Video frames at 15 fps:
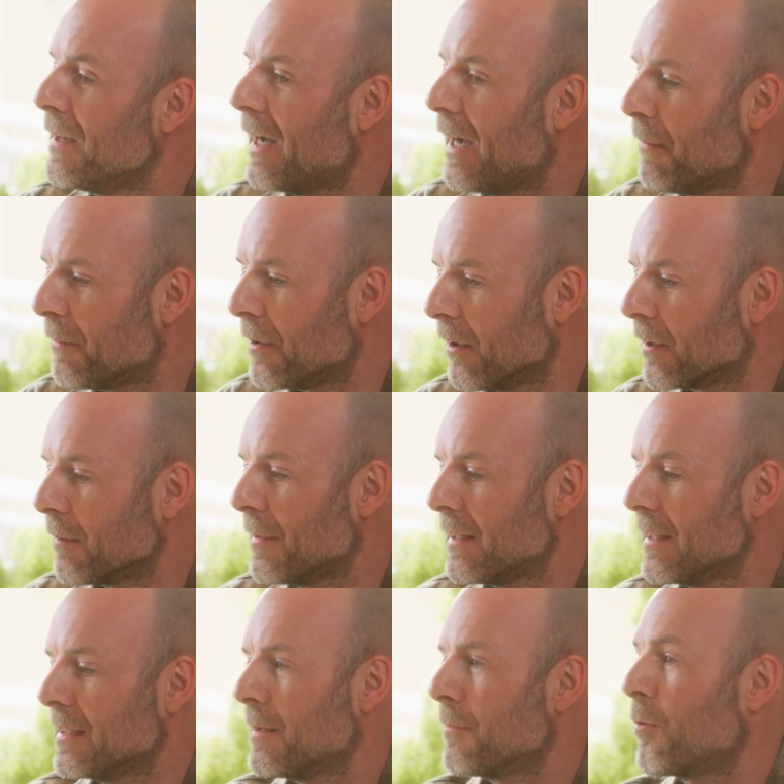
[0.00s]
Um, but
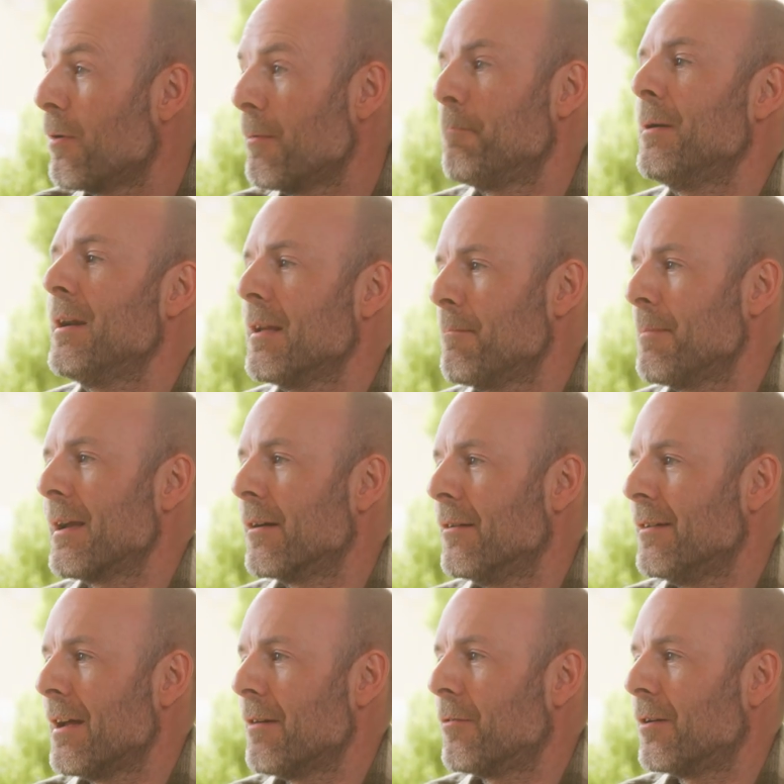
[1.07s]
ultimately, it's a pretty big
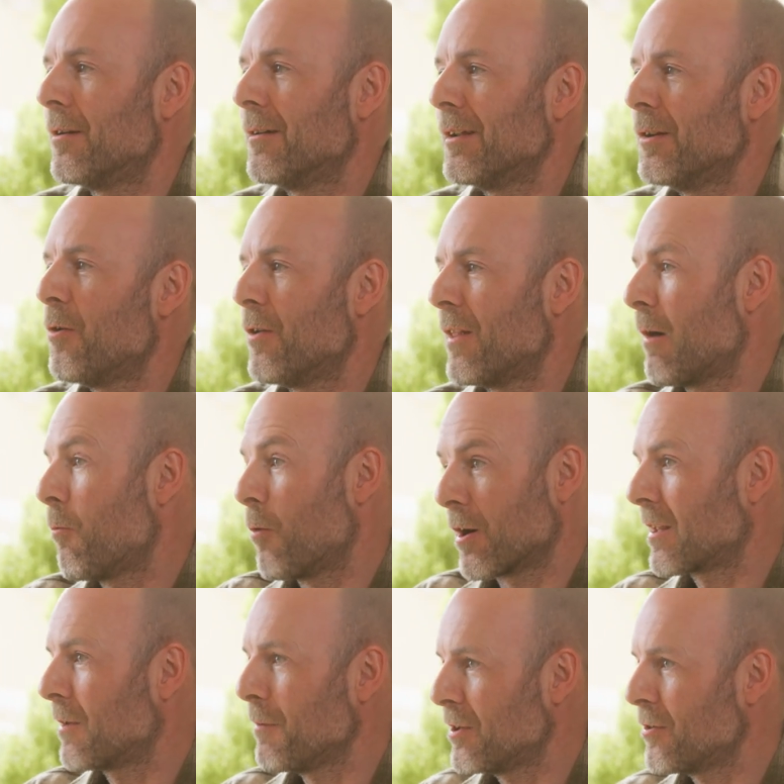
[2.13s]
endeavor. You know, all that
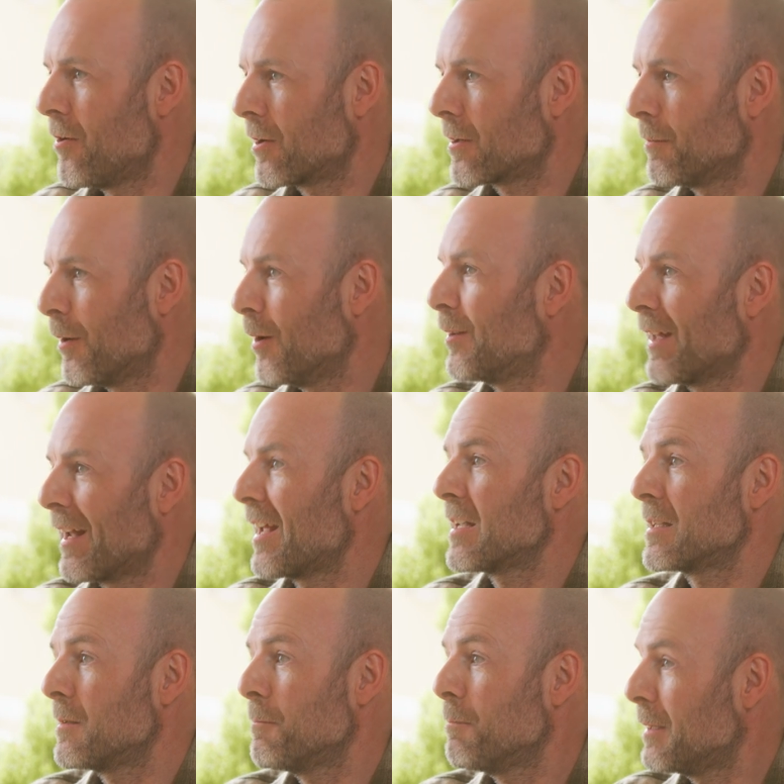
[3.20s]
work that we talked about, that
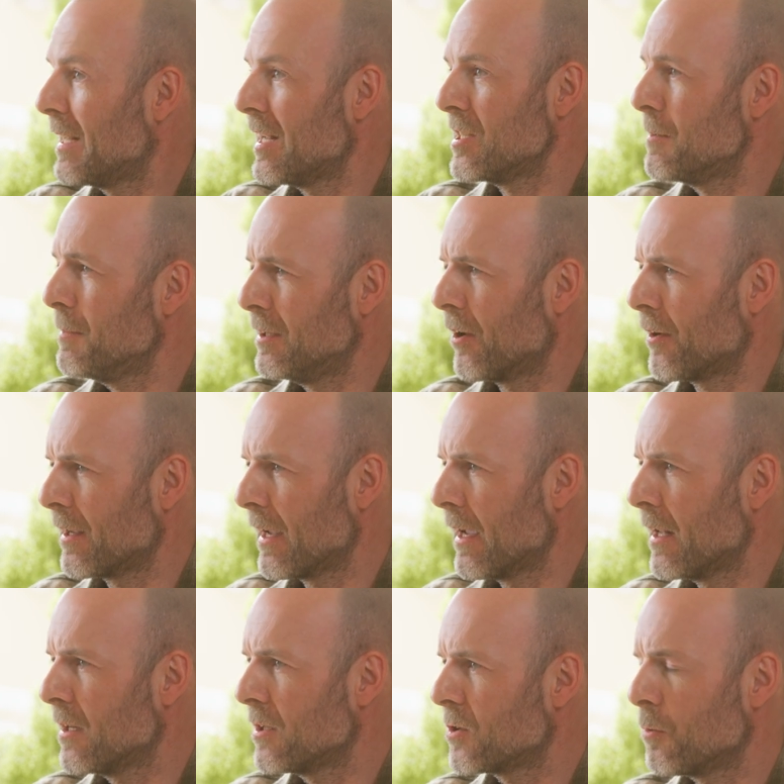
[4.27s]
has to potentially be done
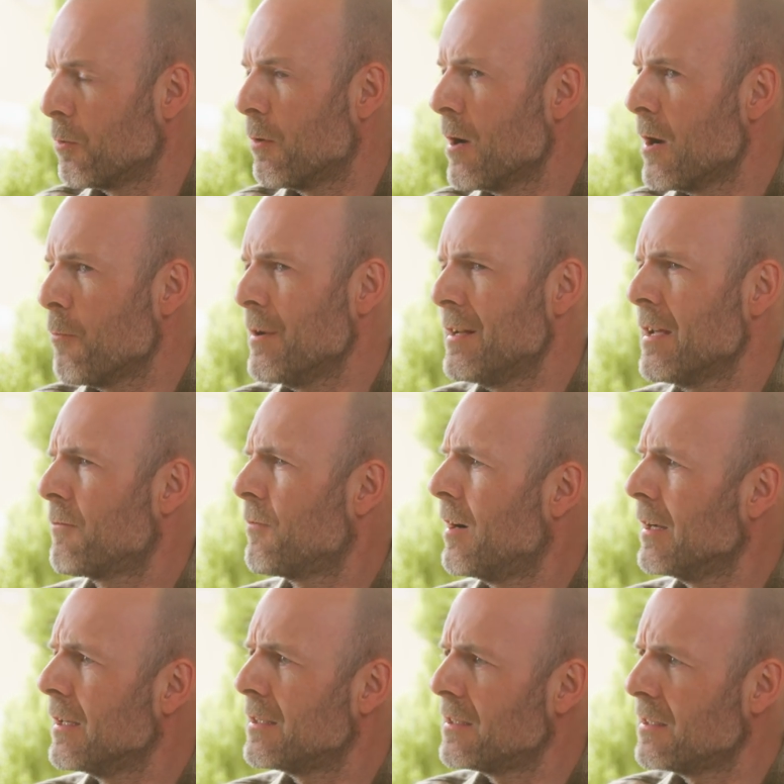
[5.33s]
again. So we take
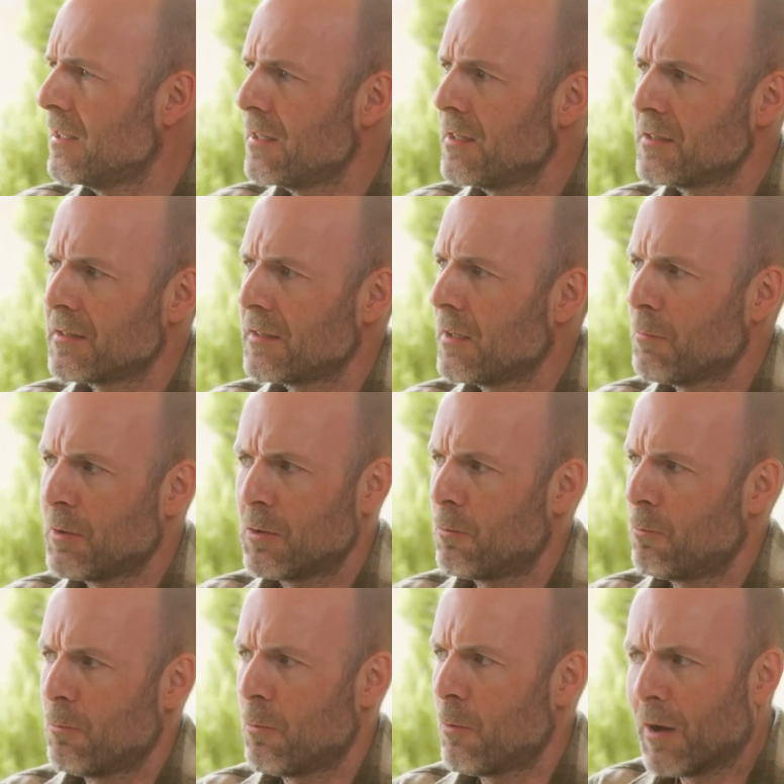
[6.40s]
very seriously. We
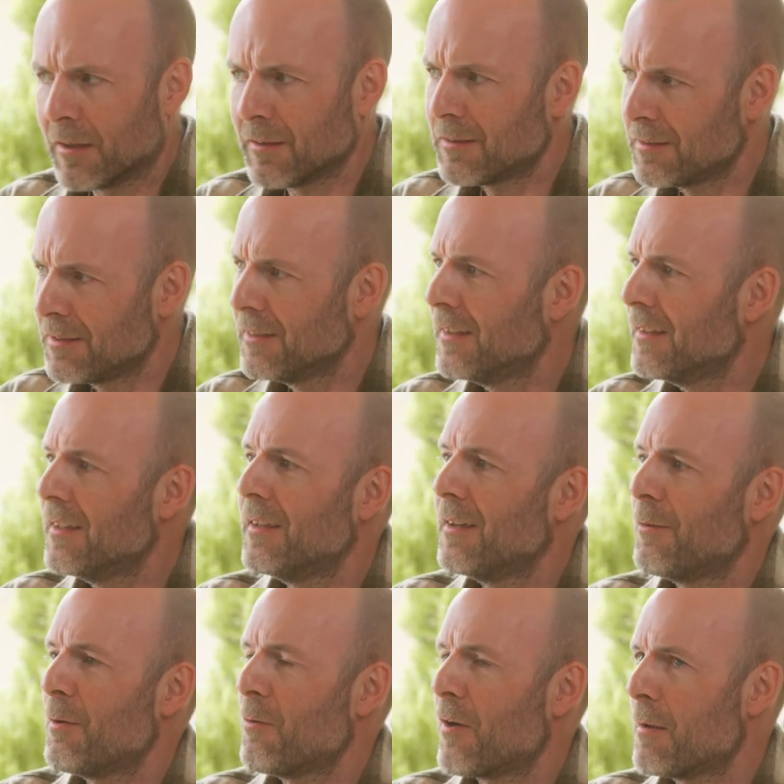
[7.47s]
don't want
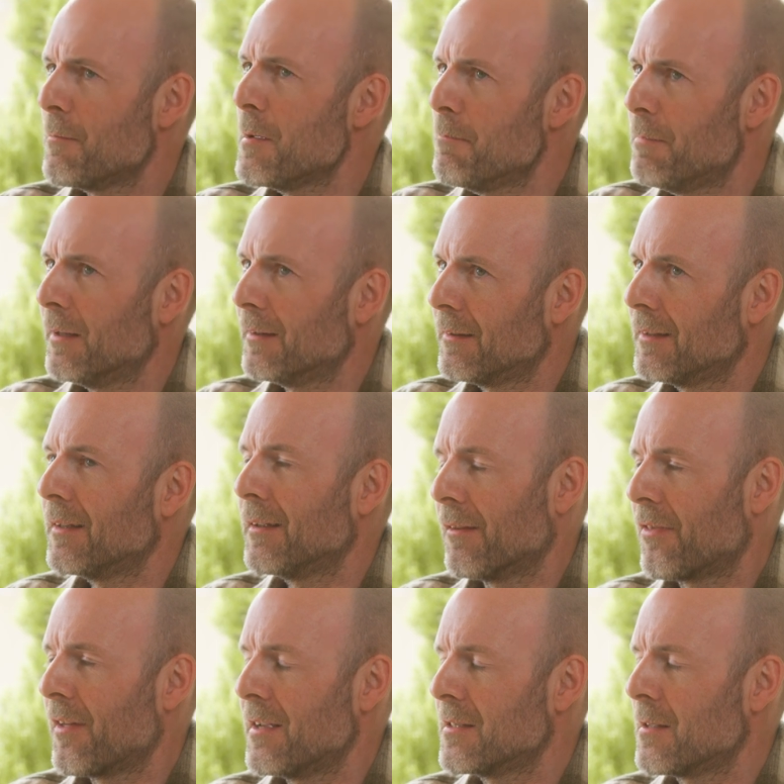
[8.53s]
we want to be building
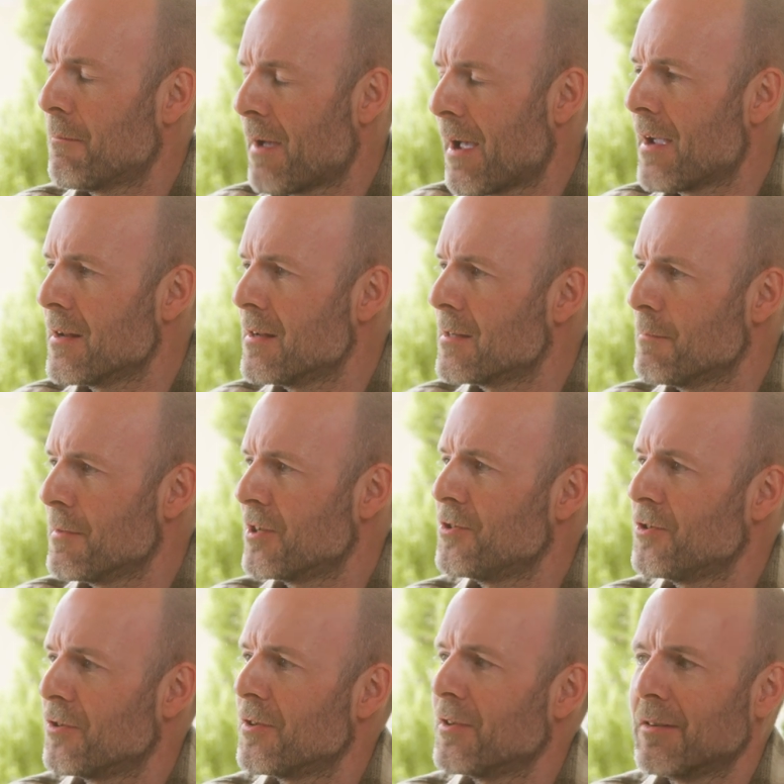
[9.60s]
things in mind to make
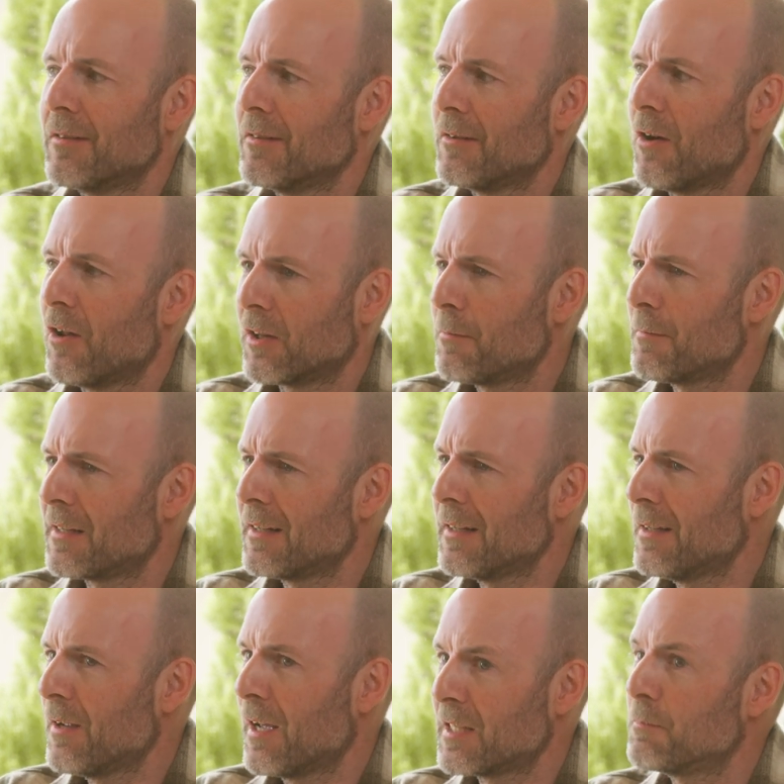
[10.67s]
sure that
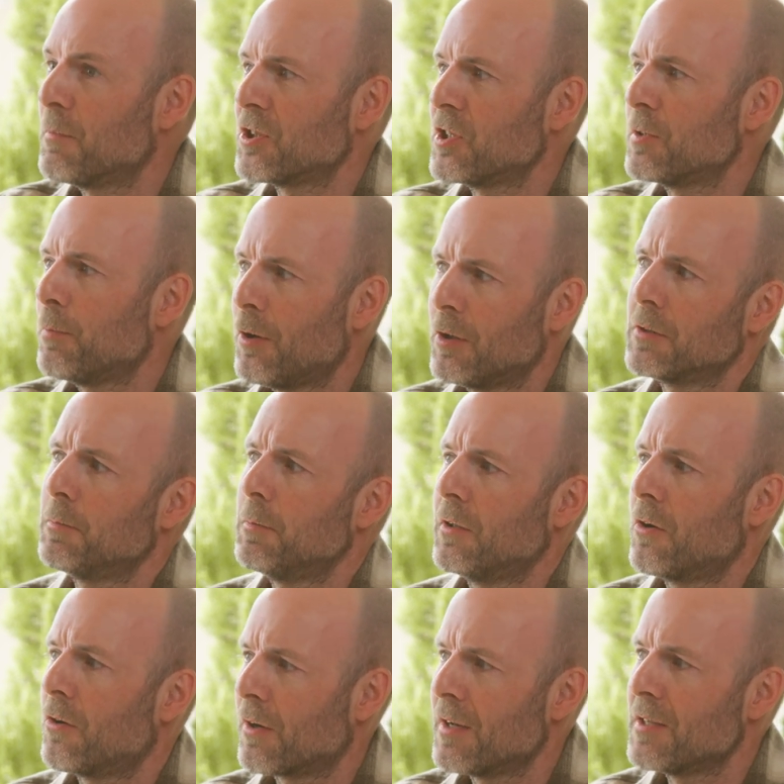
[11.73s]
ultimately, as much as possible,
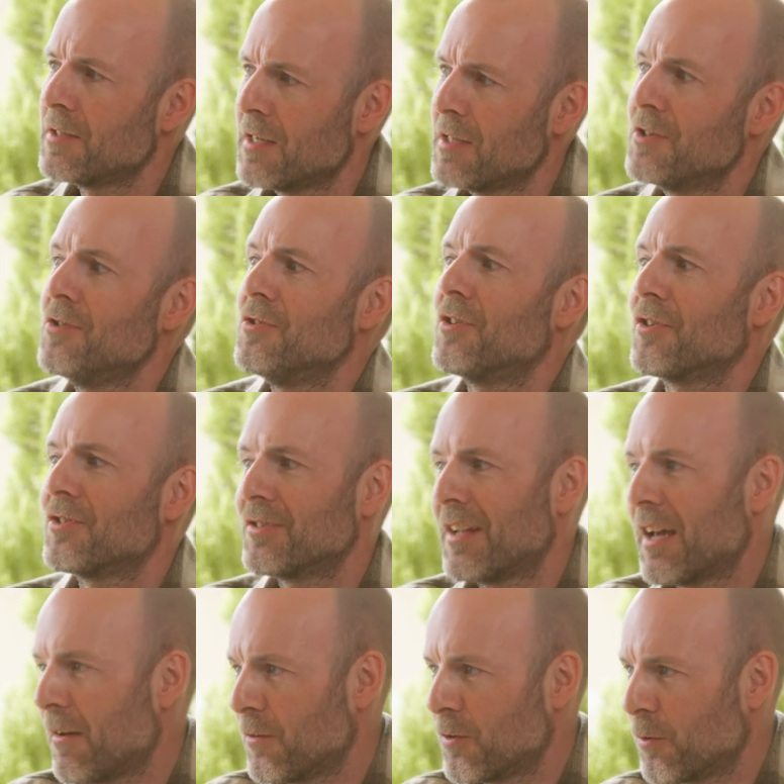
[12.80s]
the organization doesn't
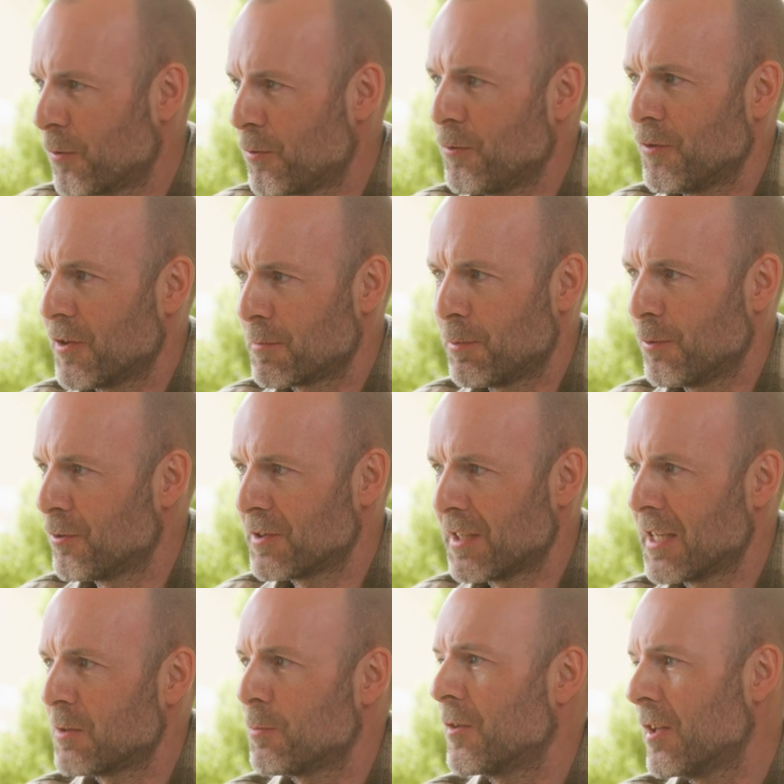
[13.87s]
have to go through this
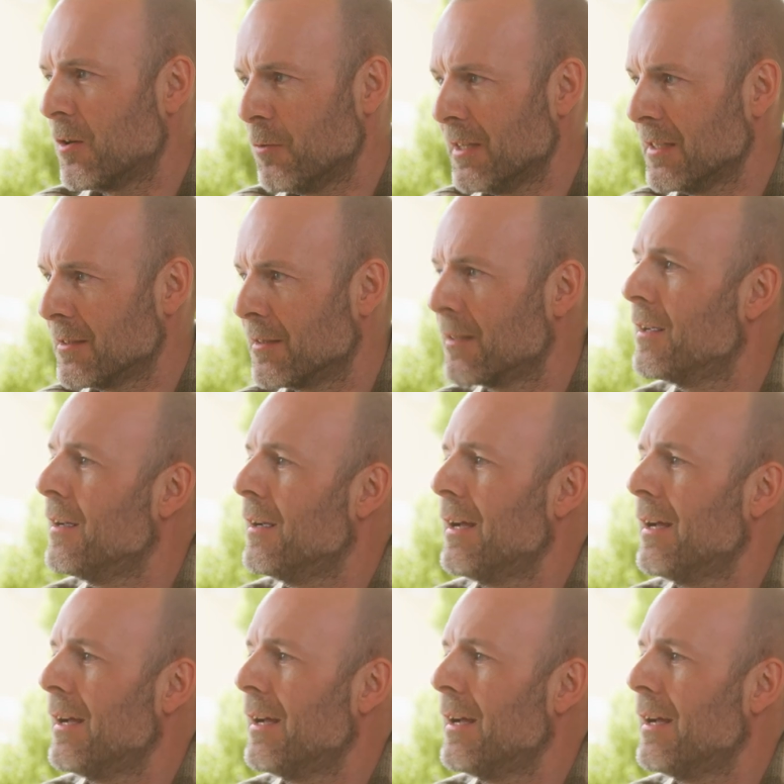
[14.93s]
process mm-hmm. within reason.